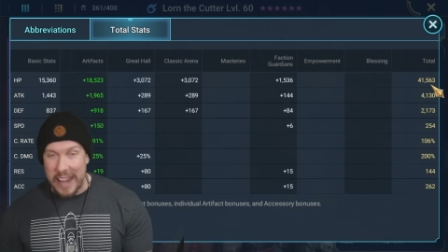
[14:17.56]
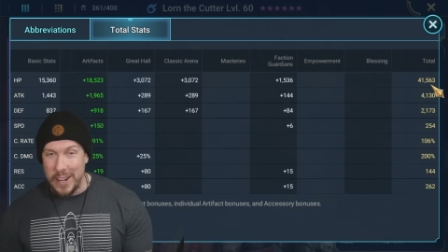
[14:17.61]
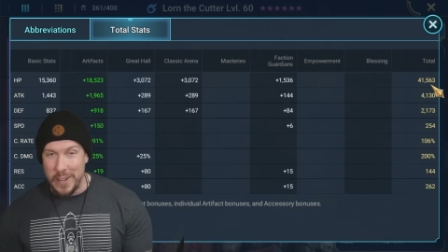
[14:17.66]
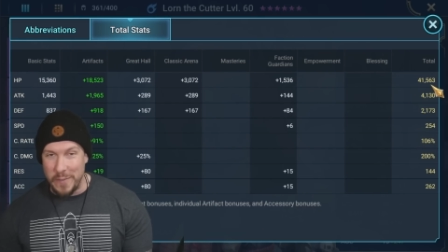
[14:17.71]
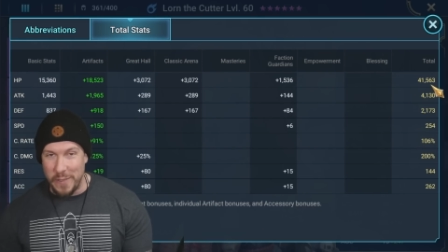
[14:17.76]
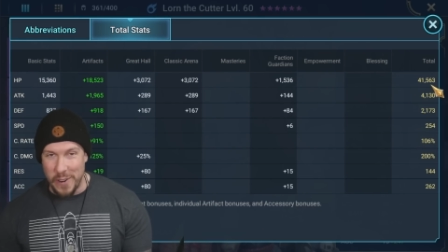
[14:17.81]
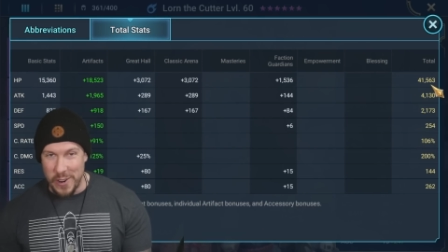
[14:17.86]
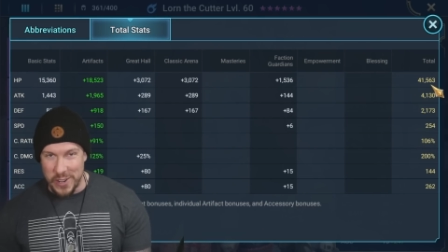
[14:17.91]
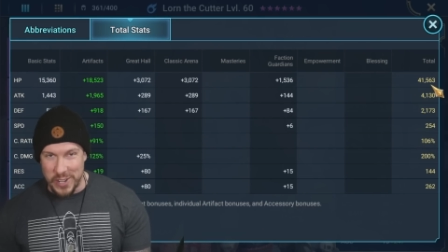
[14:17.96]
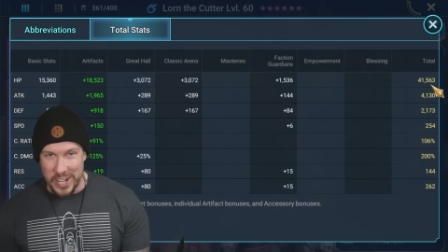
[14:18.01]

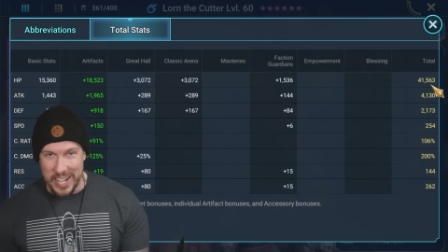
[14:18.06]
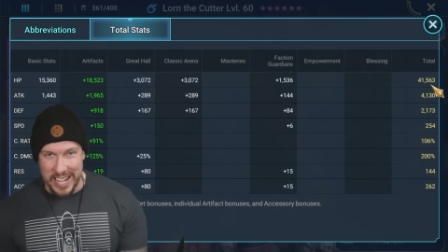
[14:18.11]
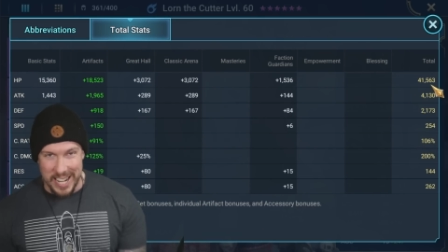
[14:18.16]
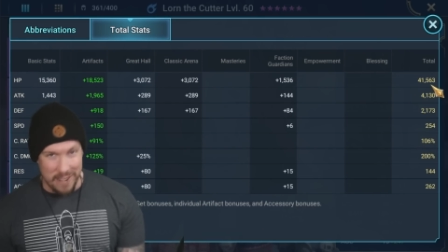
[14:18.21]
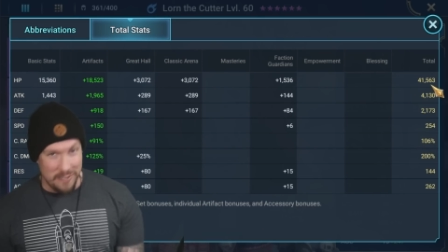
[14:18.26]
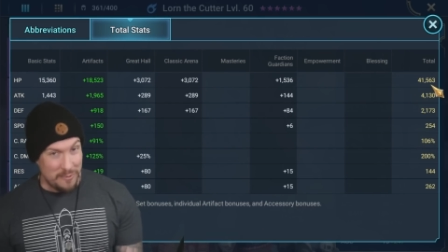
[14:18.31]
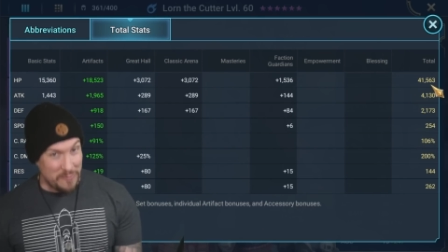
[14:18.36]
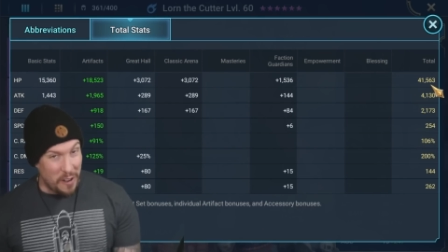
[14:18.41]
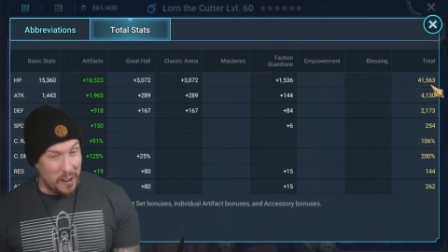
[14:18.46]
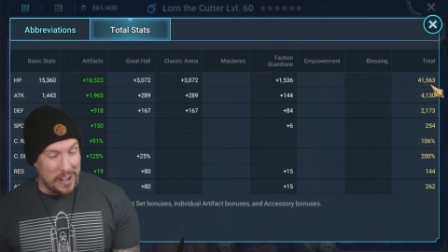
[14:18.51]
version
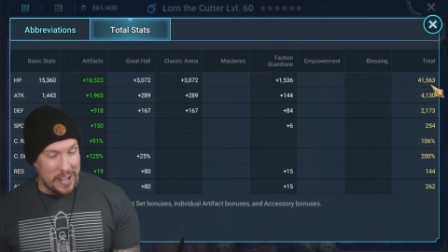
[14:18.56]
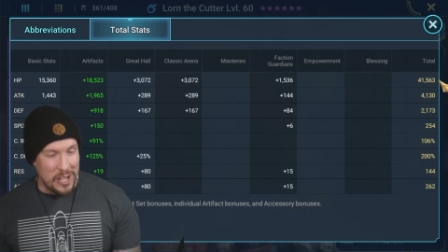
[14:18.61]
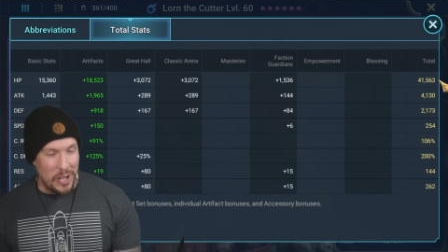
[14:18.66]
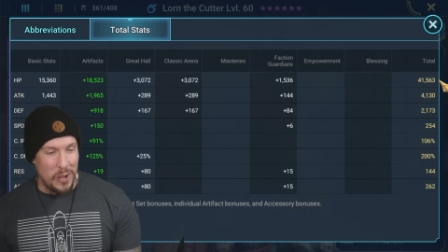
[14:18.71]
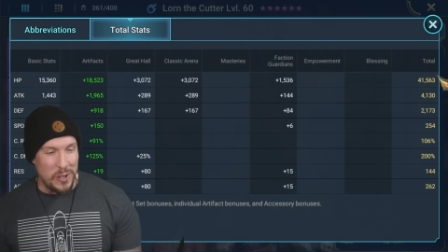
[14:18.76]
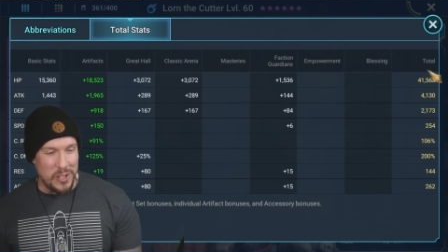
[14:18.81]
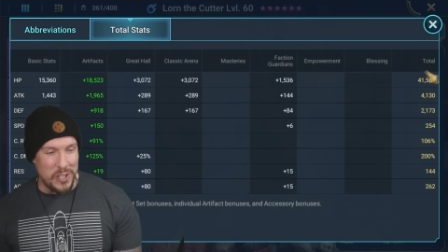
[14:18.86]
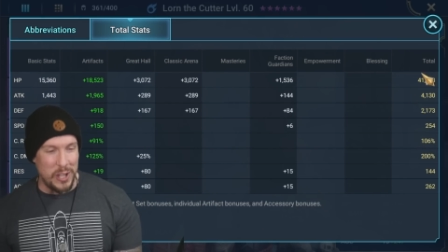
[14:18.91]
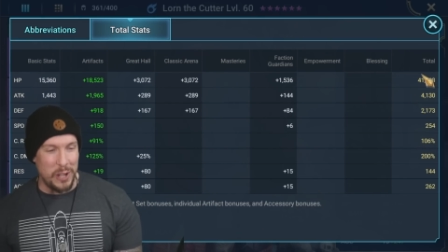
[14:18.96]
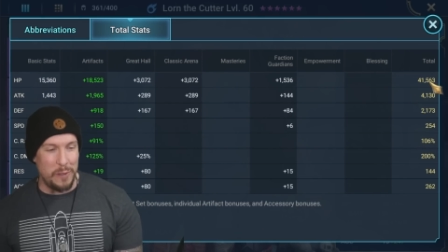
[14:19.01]
here, very
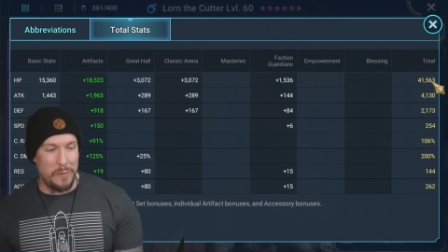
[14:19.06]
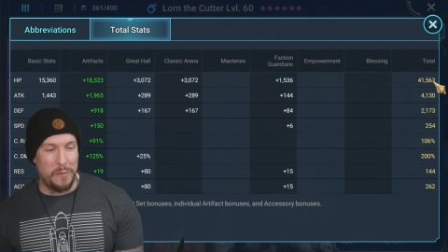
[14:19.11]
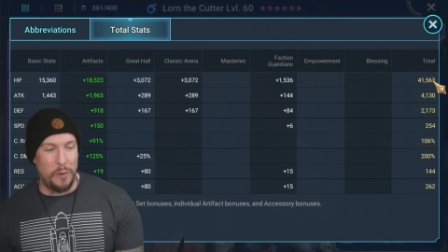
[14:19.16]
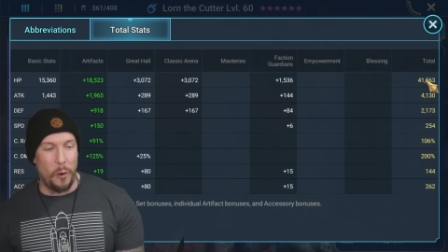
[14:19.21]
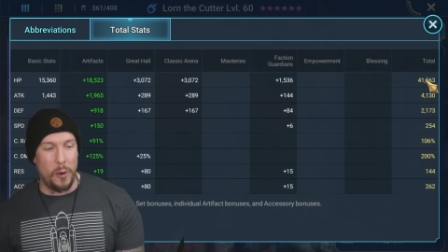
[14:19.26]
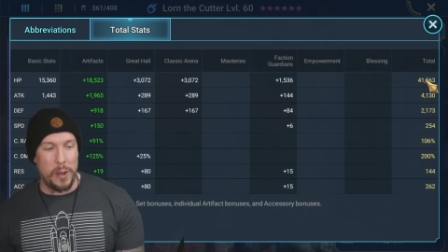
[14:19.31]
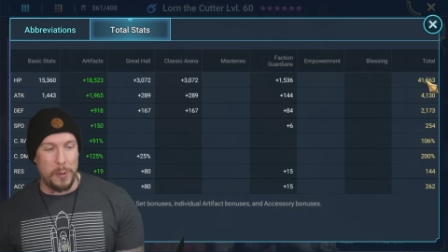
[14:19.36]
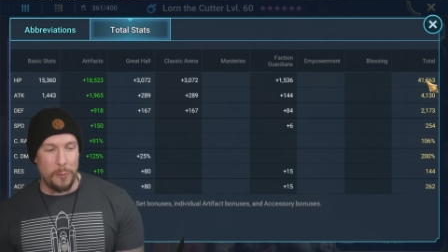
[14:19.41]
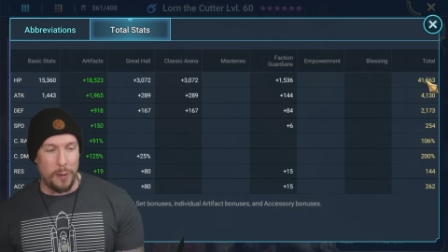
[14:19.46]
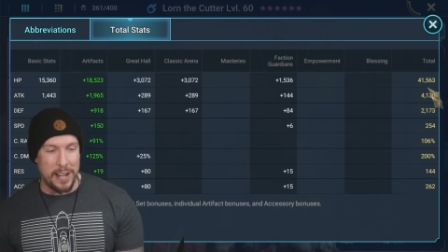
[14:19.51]
close to
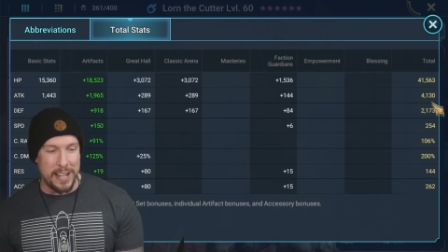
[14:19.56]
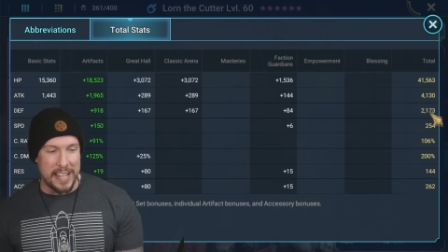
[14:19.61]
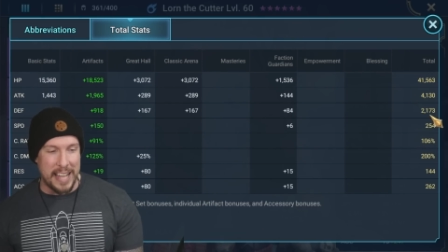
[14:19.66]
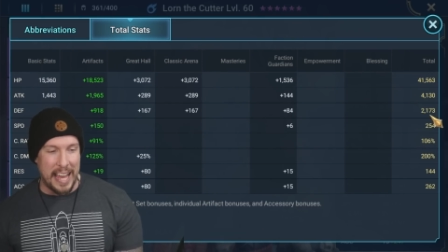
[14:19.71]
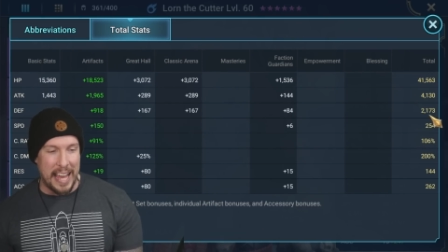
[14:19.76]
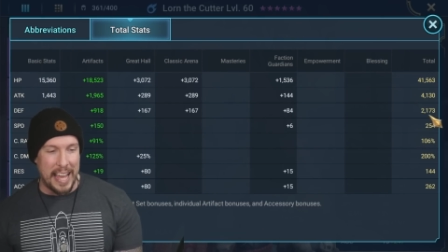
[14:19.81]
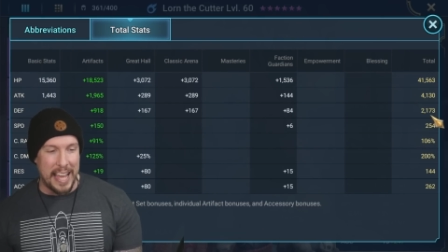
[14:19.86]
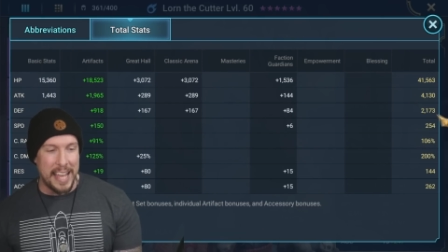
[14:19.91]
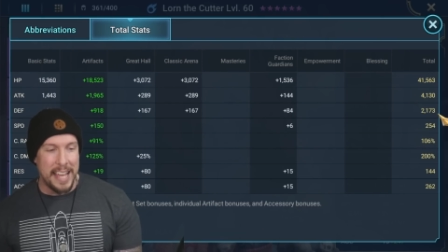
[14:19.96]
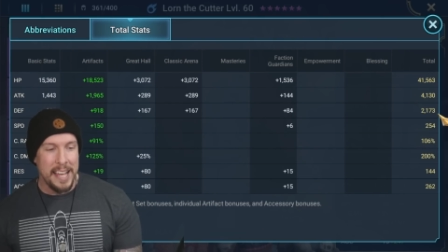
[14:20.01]

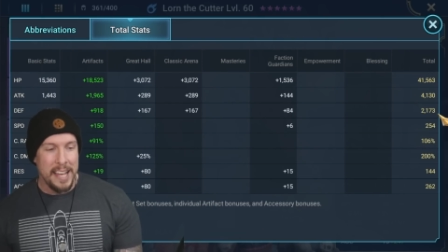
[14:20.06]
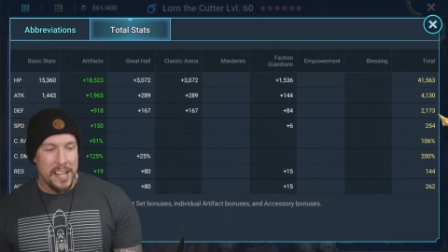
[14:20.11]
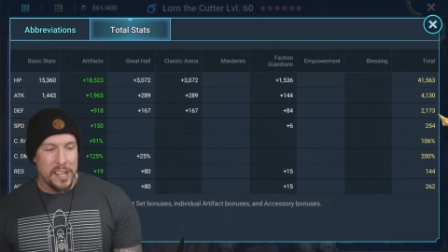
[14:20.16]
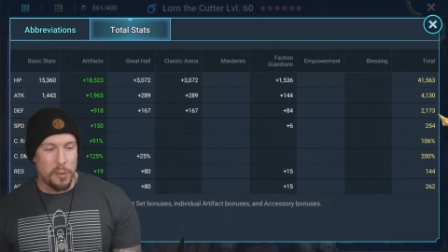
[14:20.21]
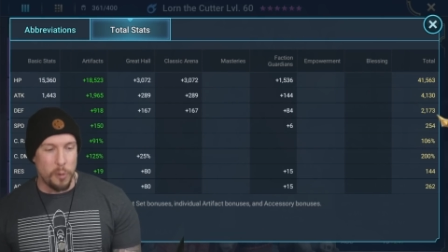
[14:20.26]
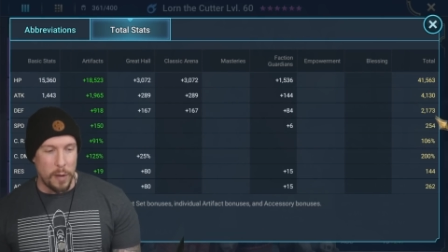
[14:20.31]
41k,